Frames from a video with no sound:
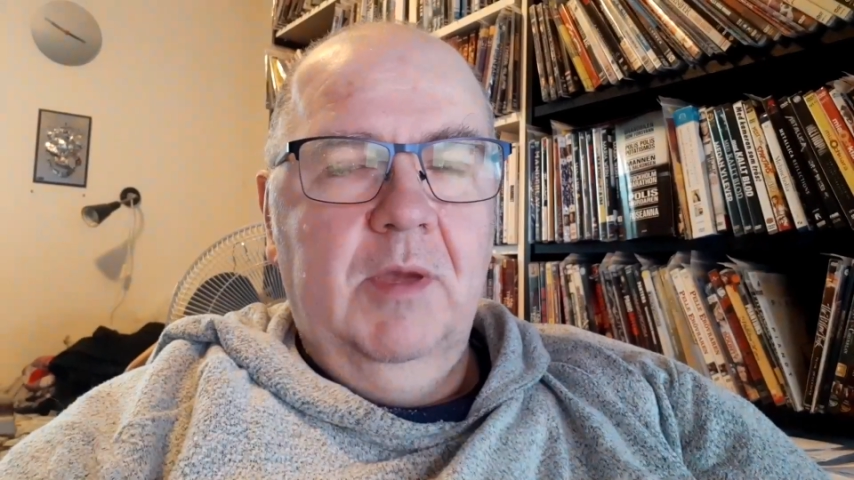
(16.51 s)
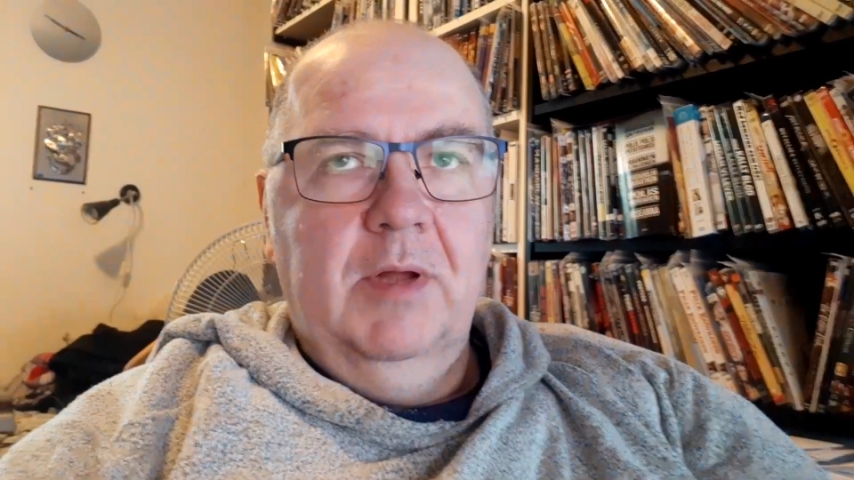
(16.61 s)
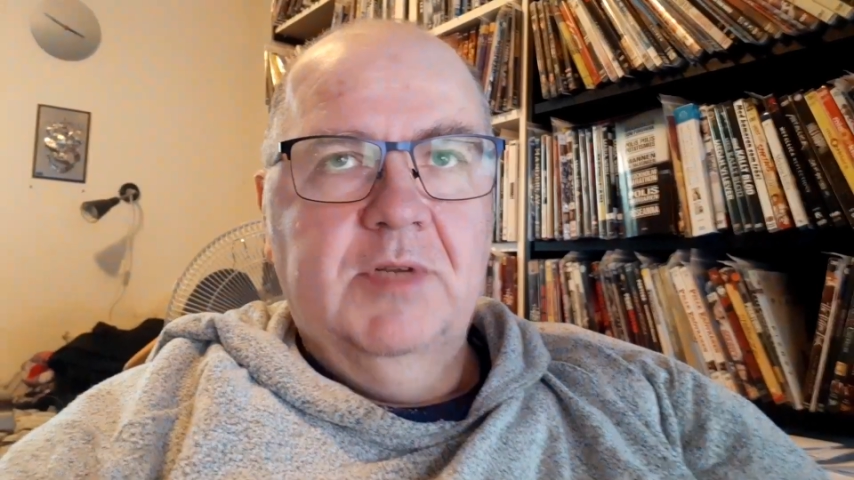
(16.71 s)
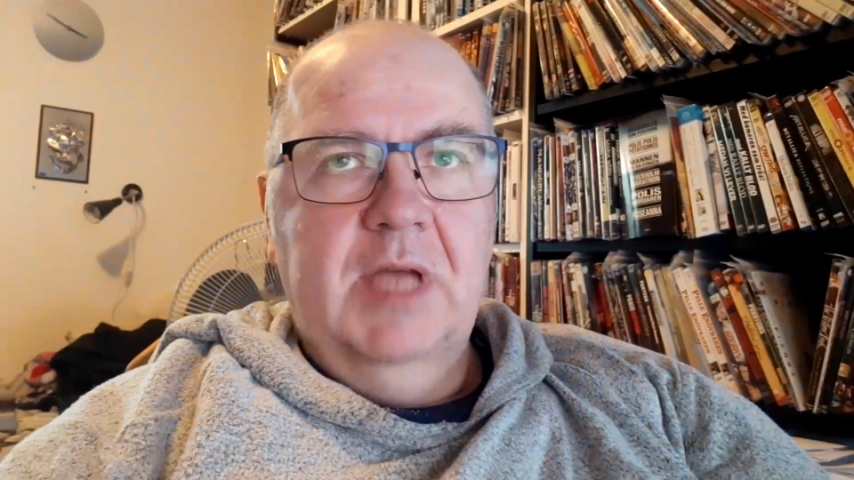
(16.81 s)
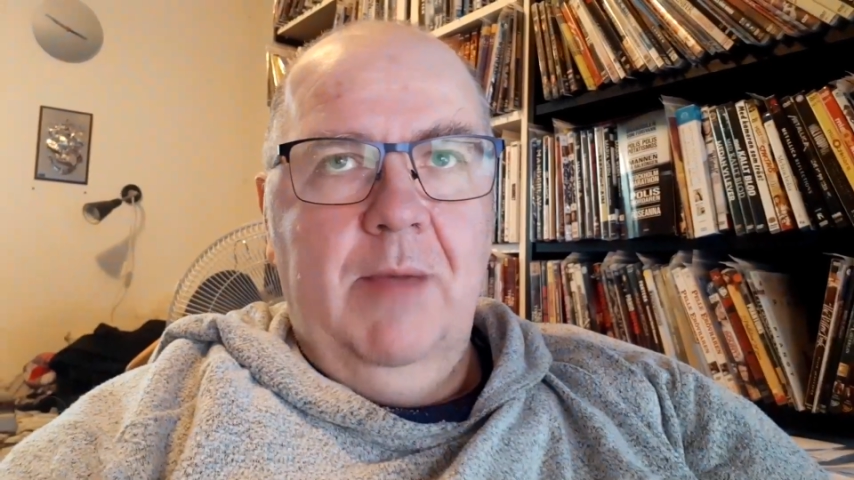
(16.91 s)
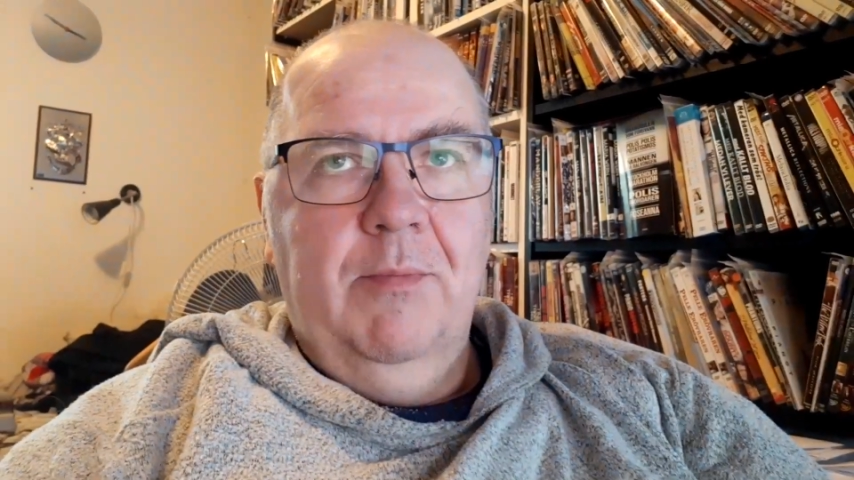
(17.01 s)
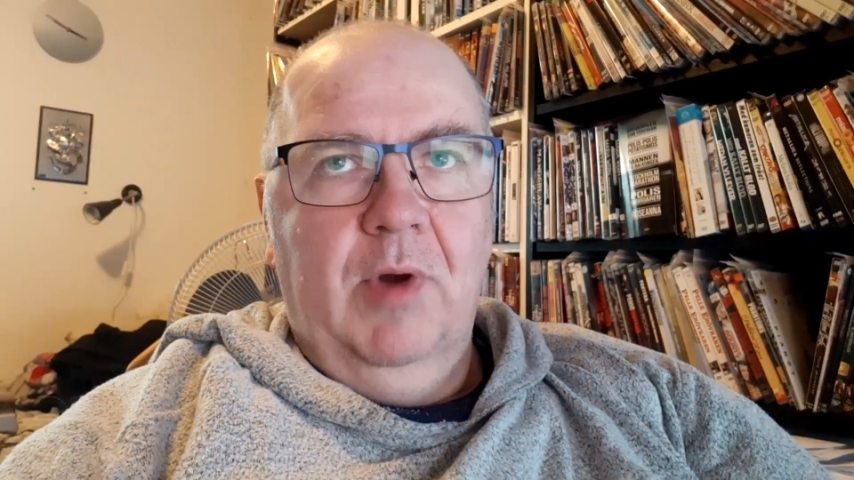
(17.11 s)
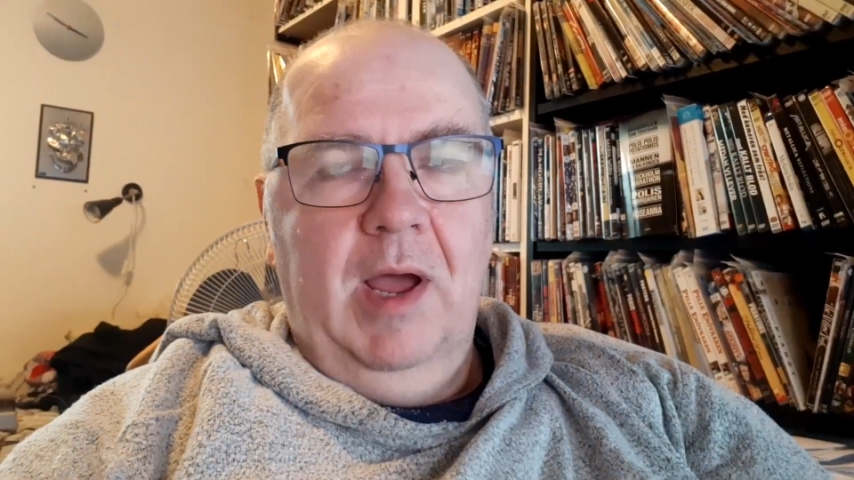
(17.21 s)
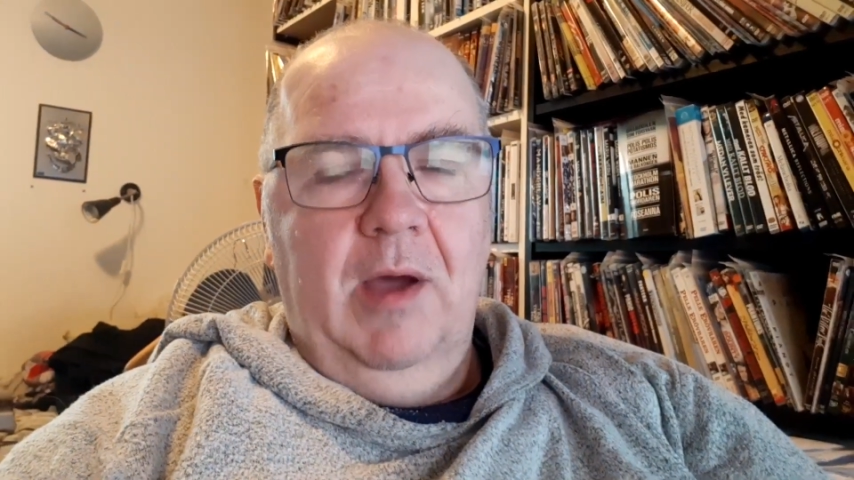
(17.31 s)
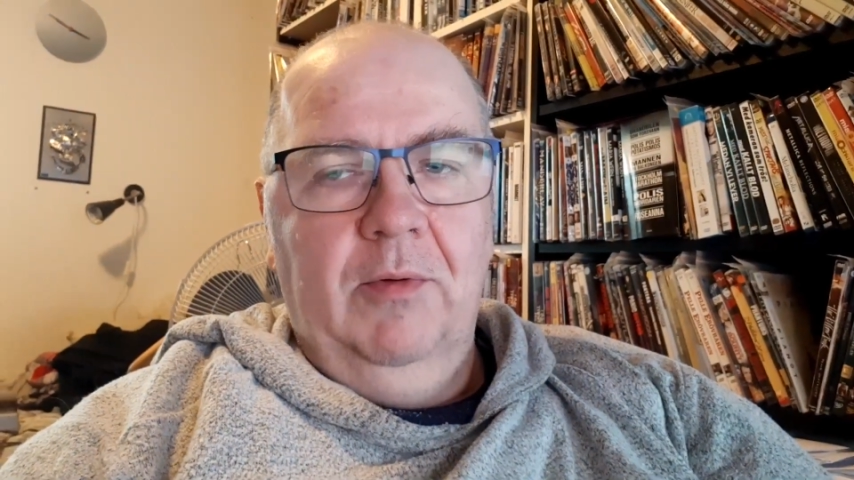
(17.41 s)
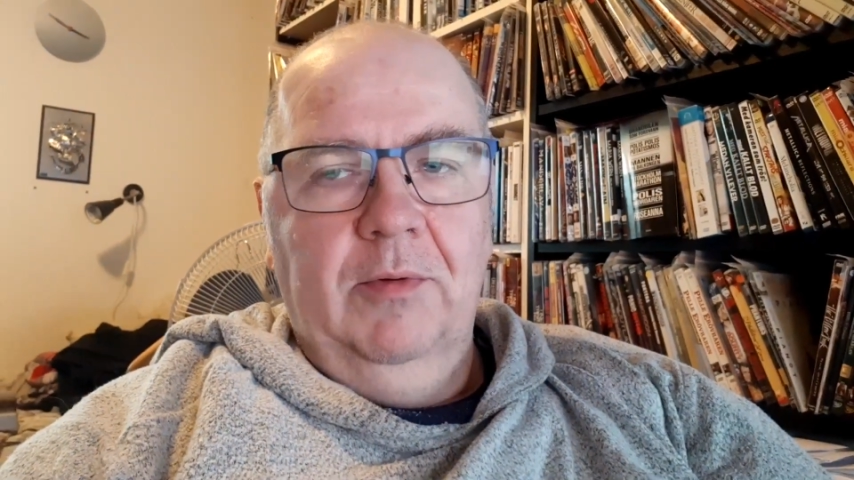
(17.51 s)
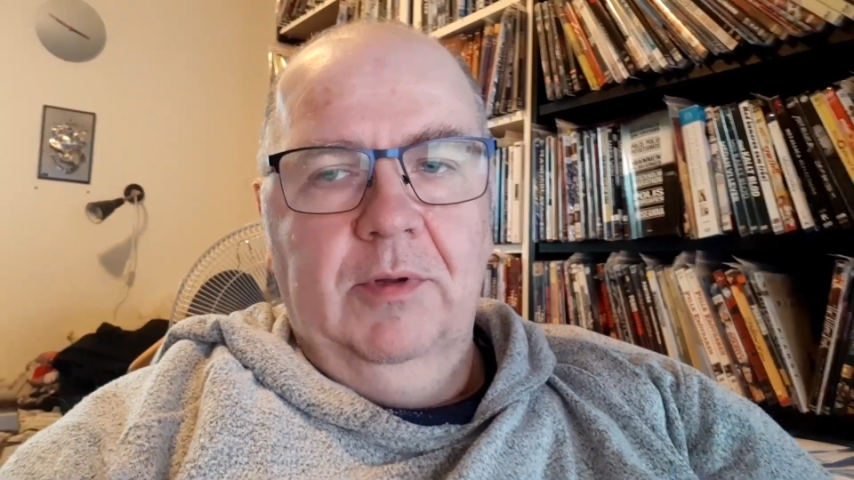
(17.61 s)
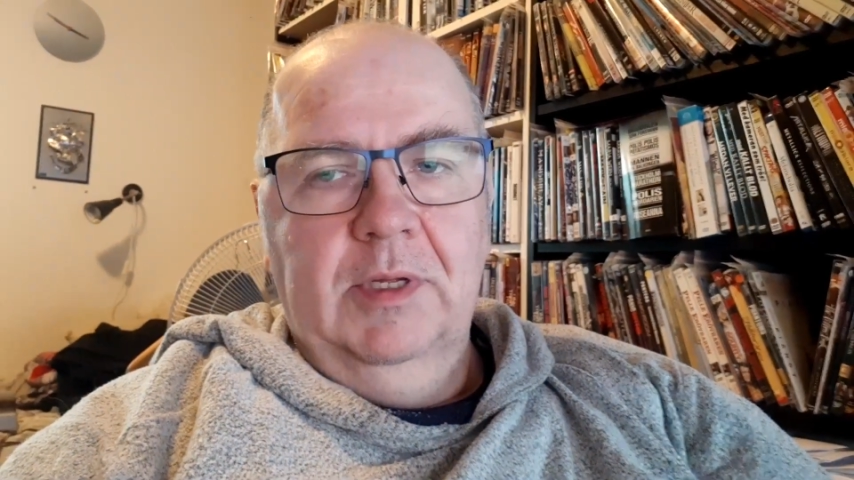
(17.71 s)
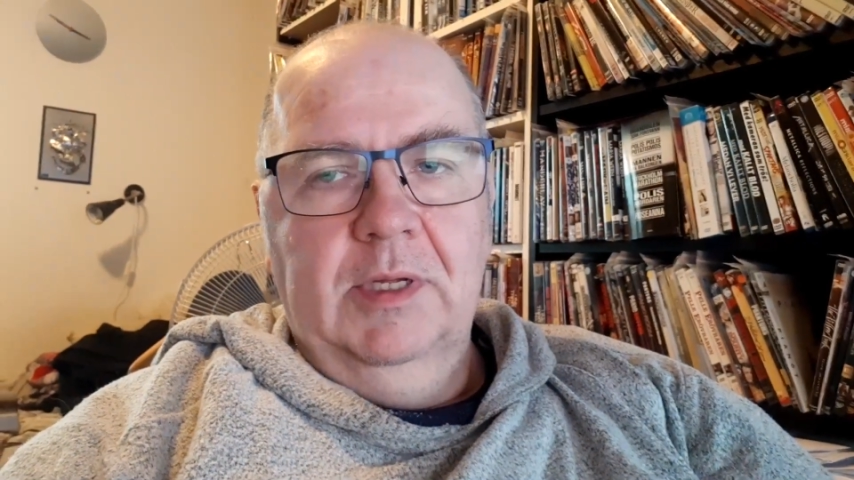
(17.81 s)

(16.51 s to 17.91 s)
about Dan Brown,